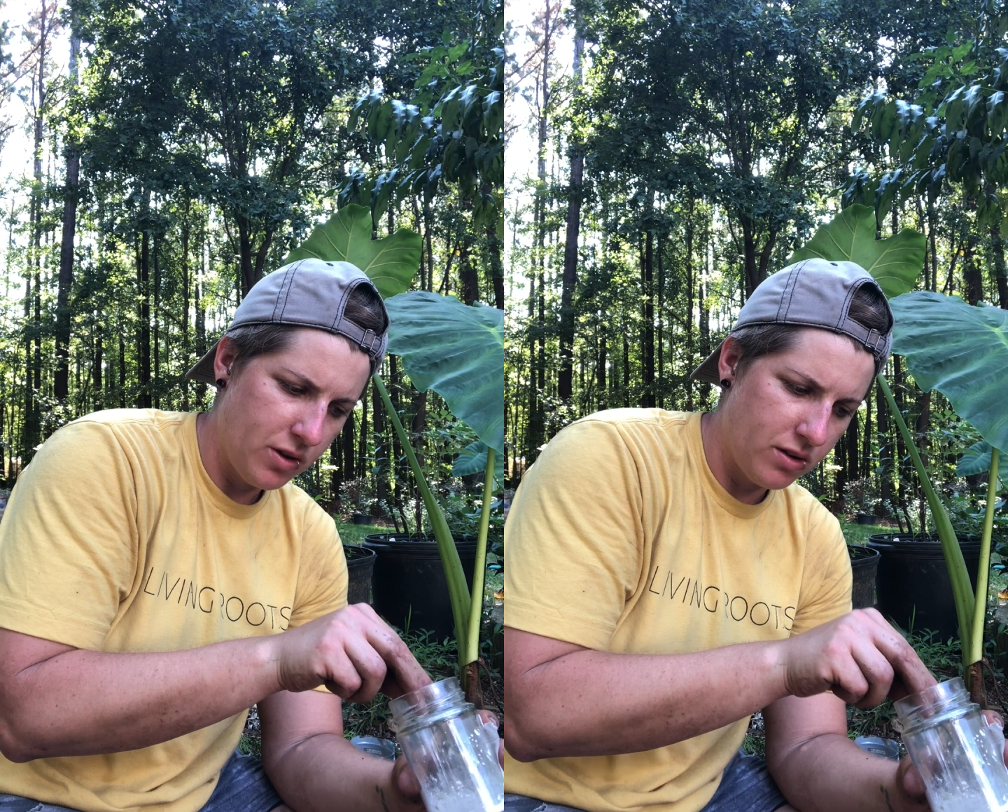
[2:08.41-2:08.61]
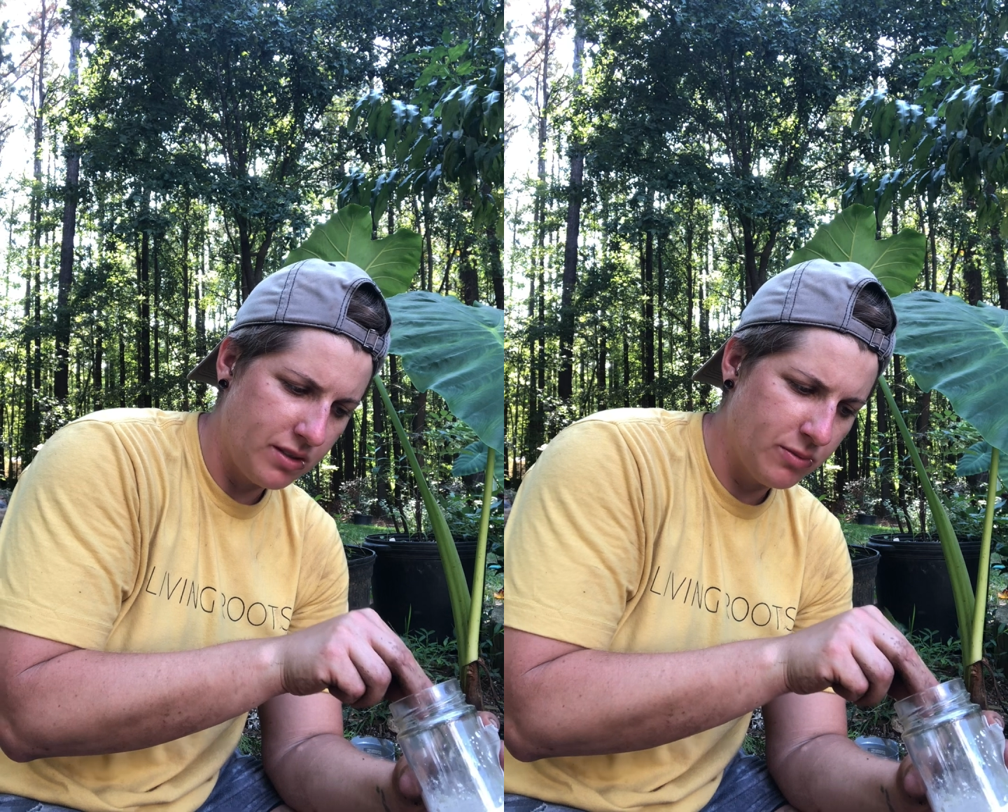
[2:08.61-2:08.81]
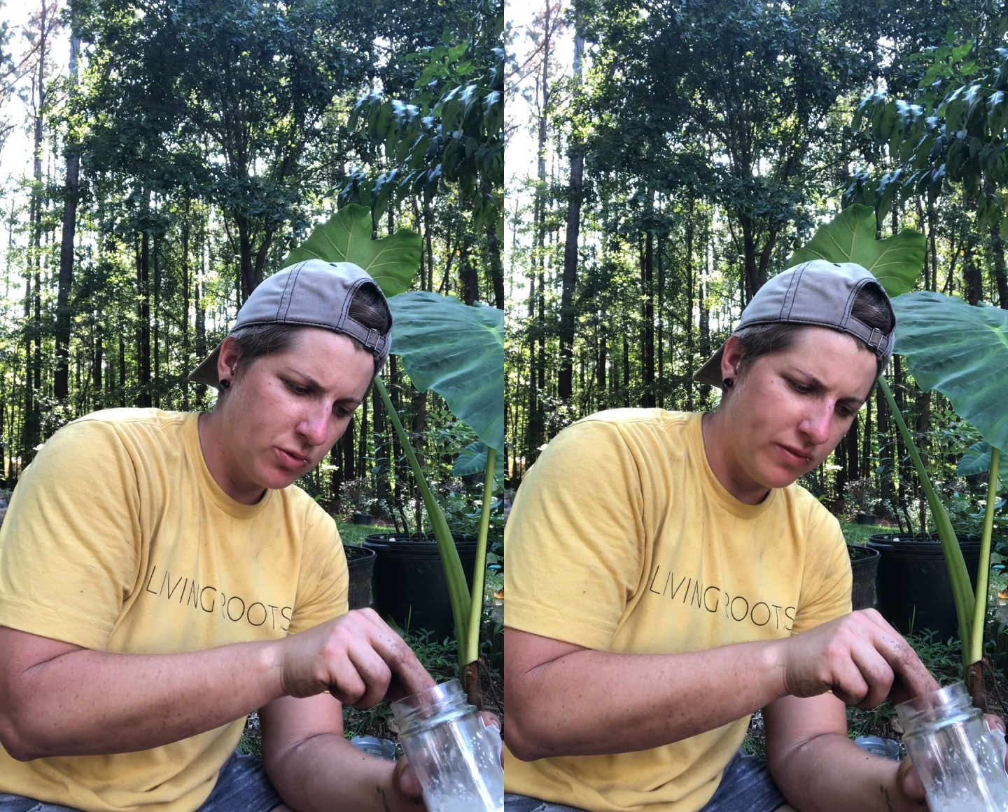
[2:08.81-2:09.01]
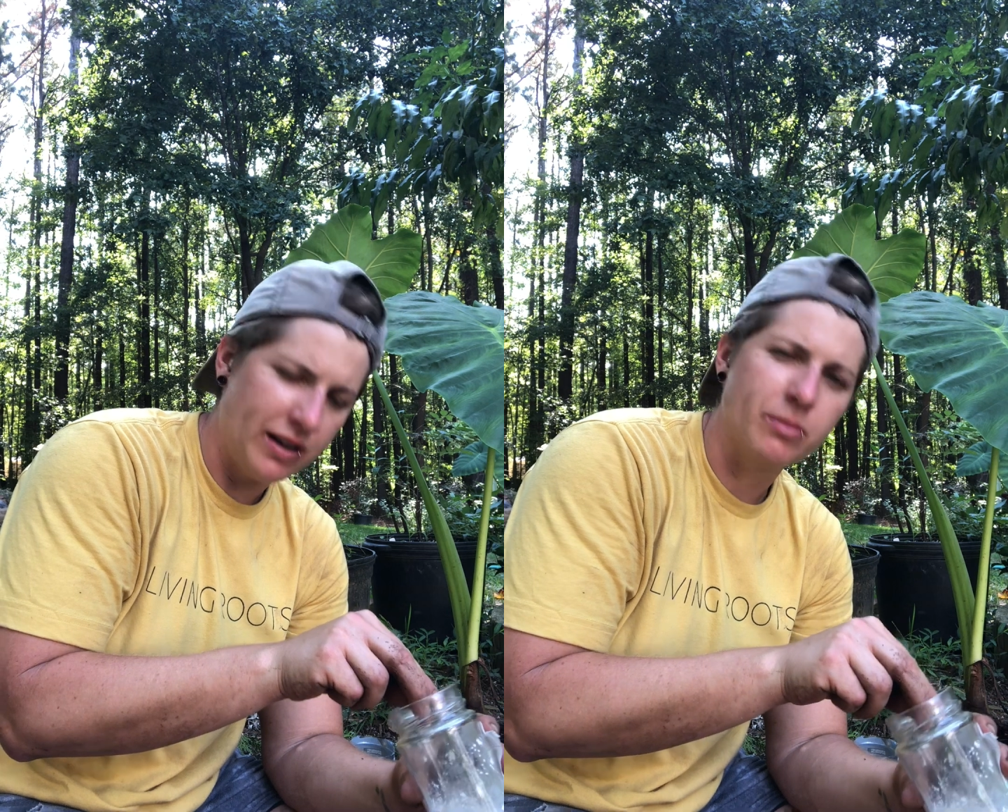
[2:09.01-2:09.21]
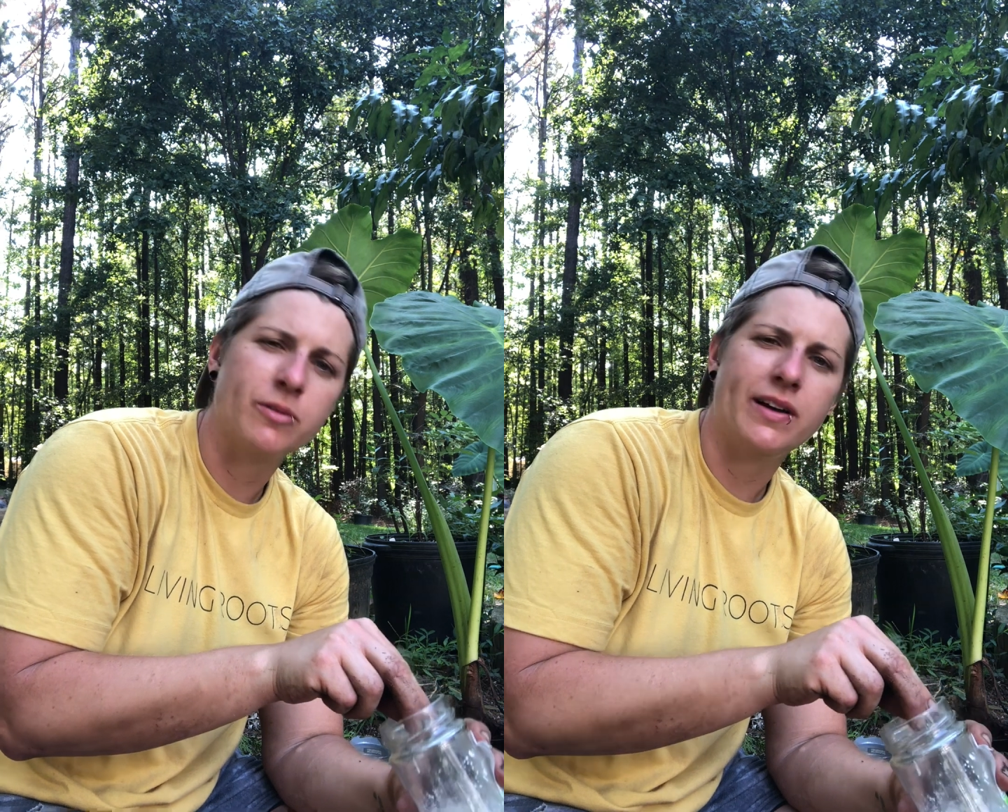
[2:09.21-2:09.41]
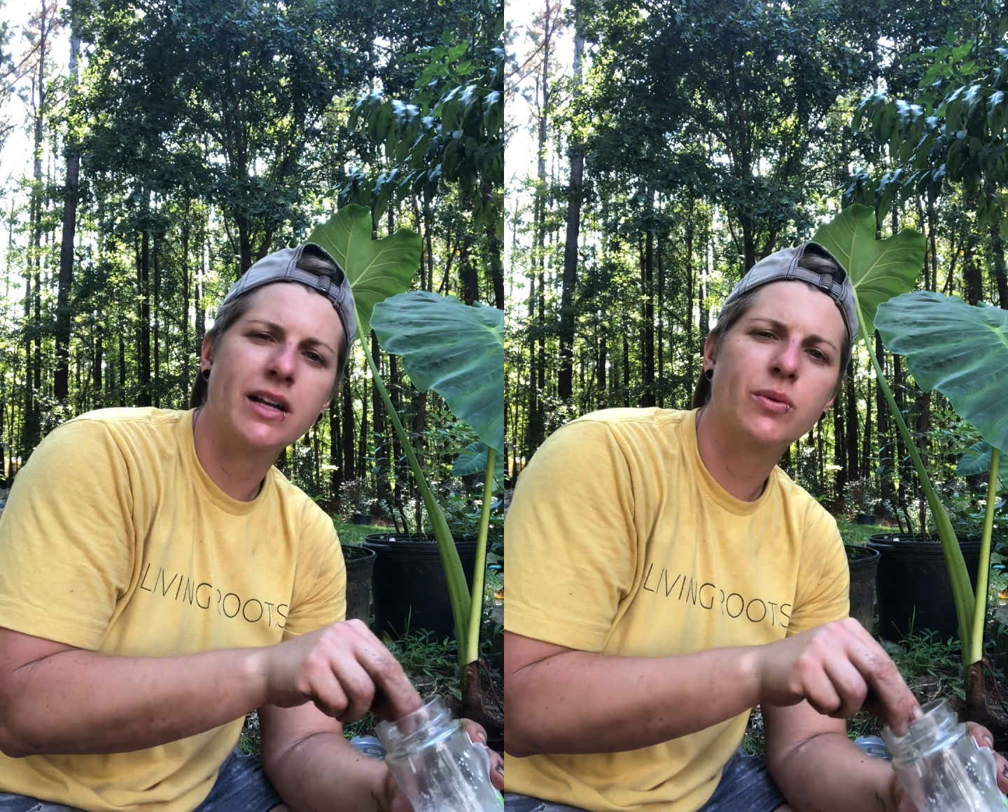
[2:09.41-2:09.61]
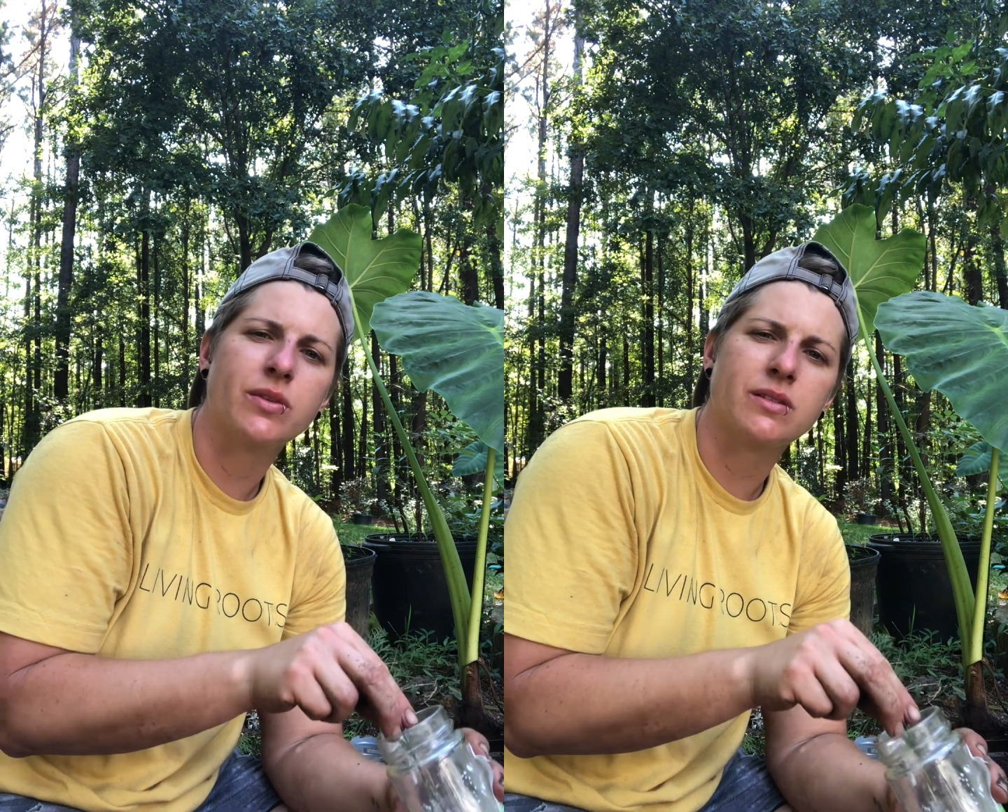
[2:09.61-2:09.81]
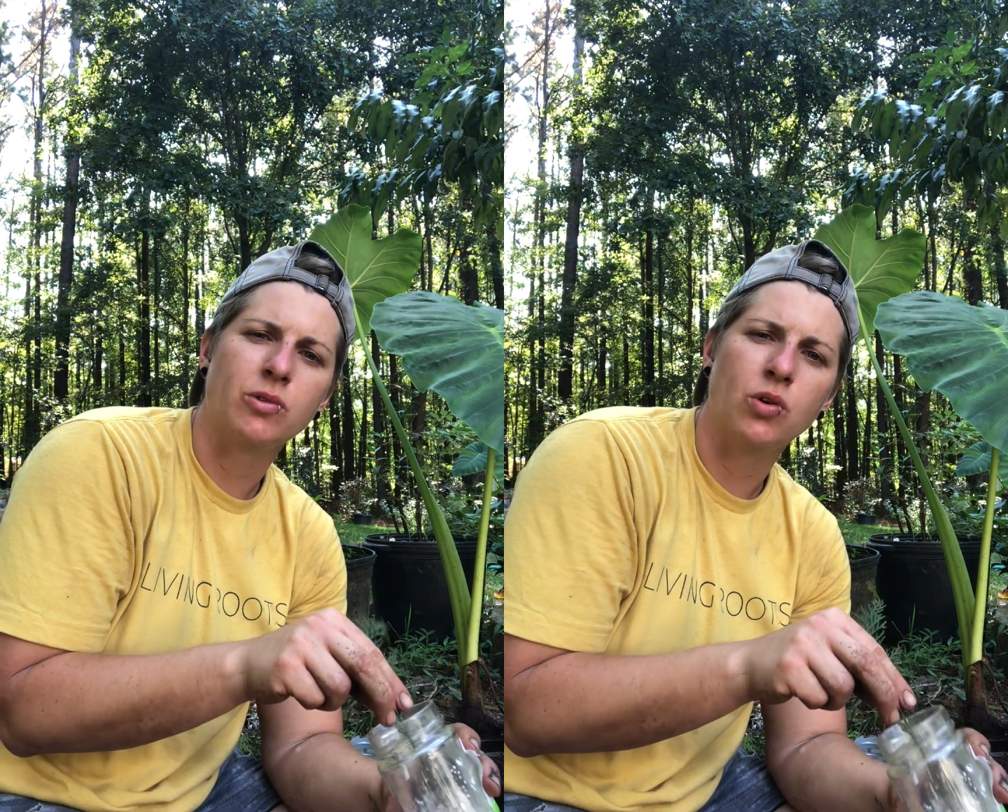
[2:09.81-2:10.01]
some sort of arborvitae with
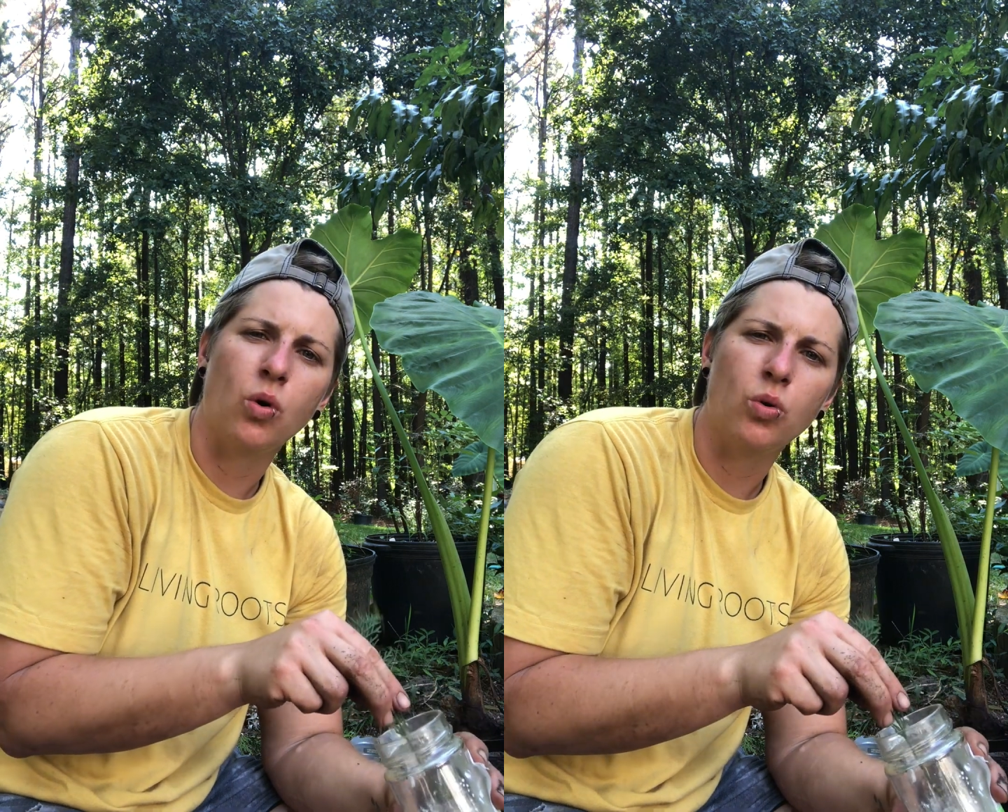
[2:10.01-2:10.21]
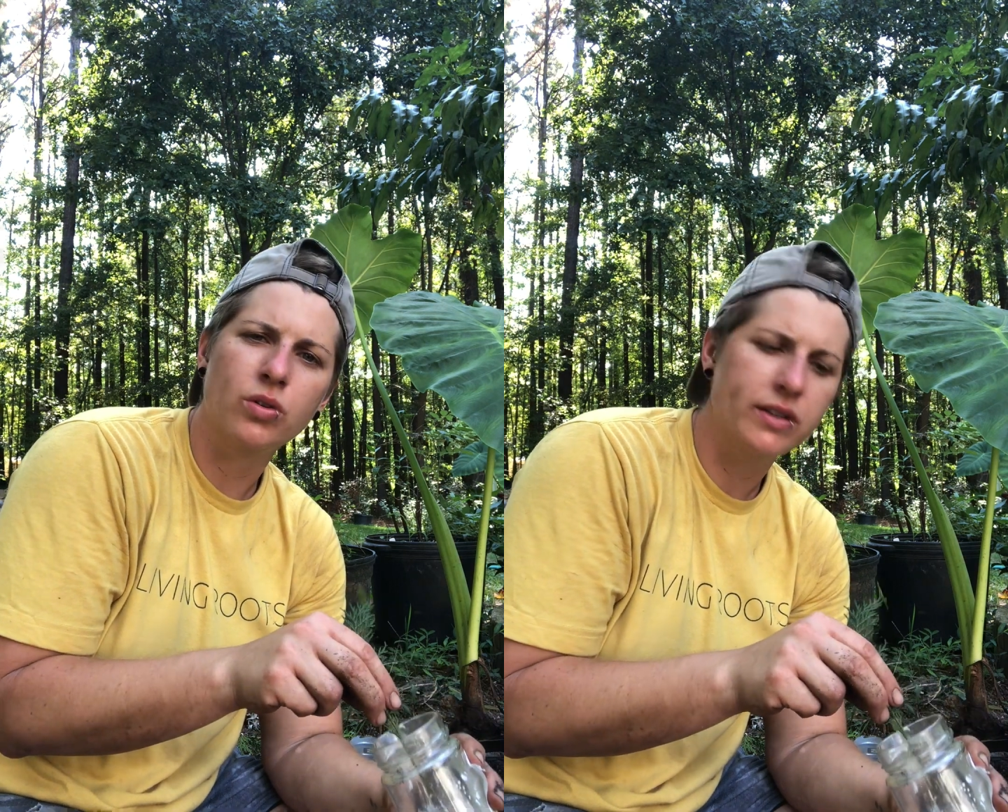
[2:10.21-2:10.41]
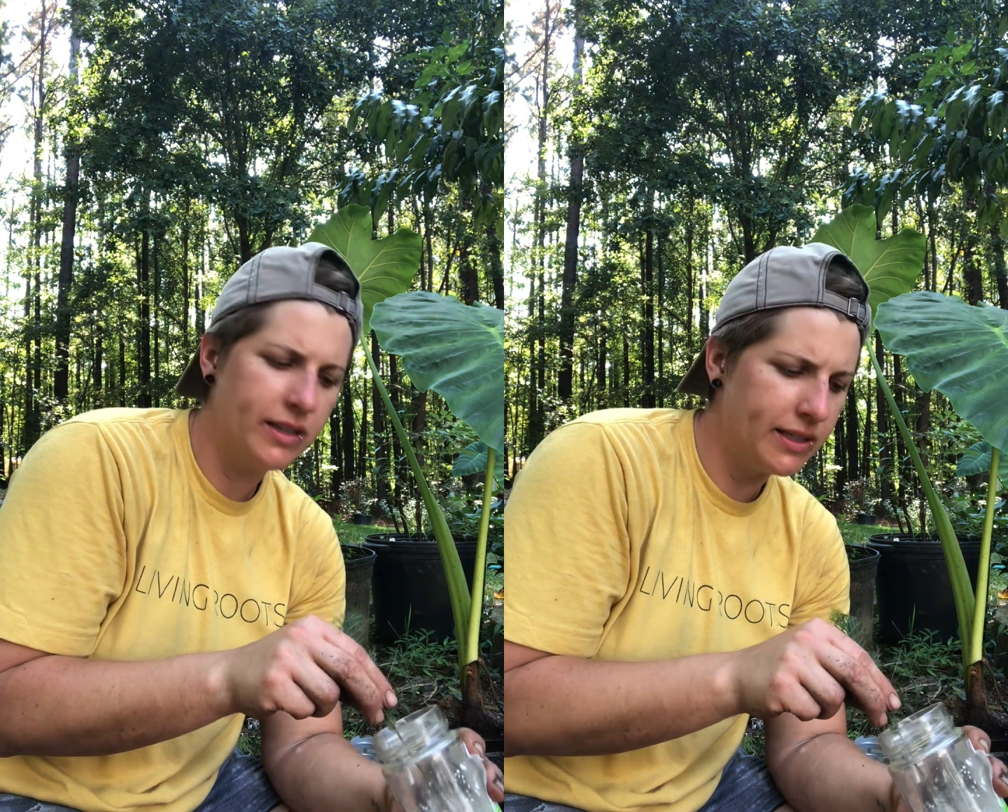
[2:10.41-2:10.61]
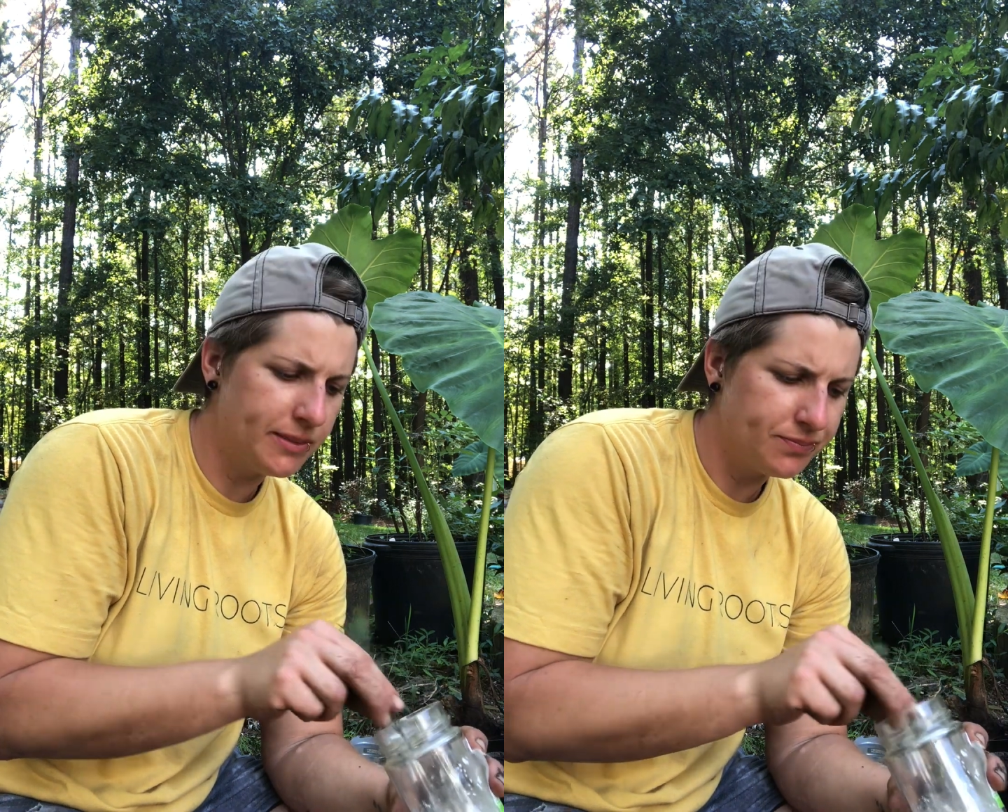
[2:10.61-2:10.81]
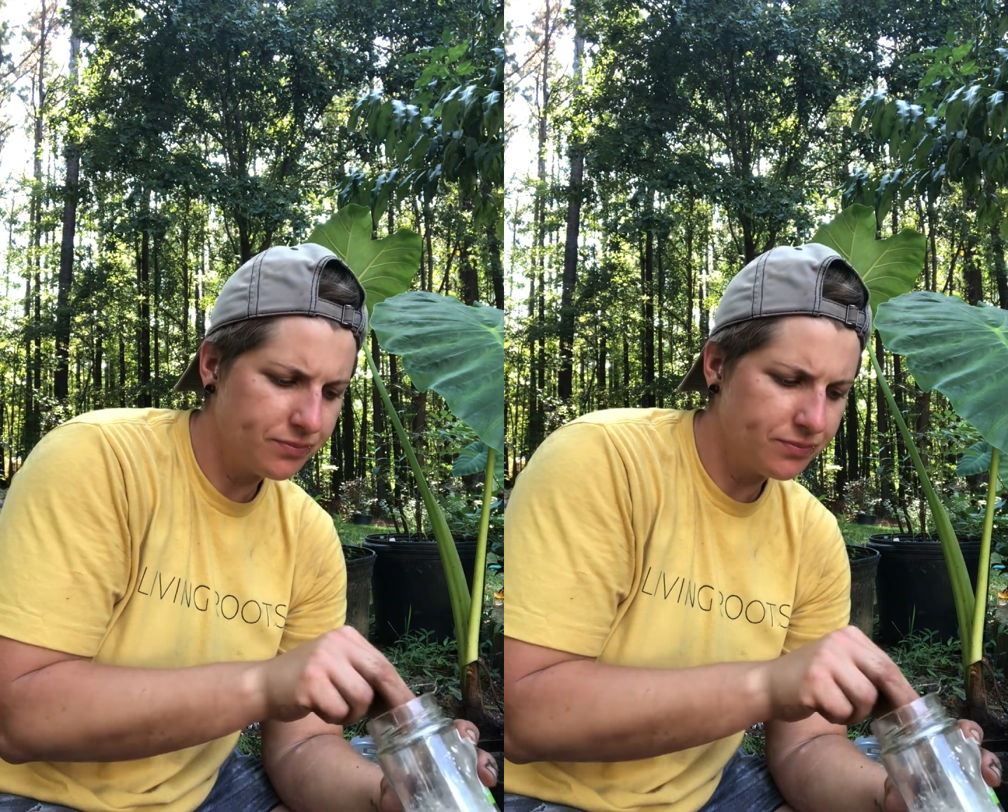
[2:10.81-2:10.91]
some gold in it,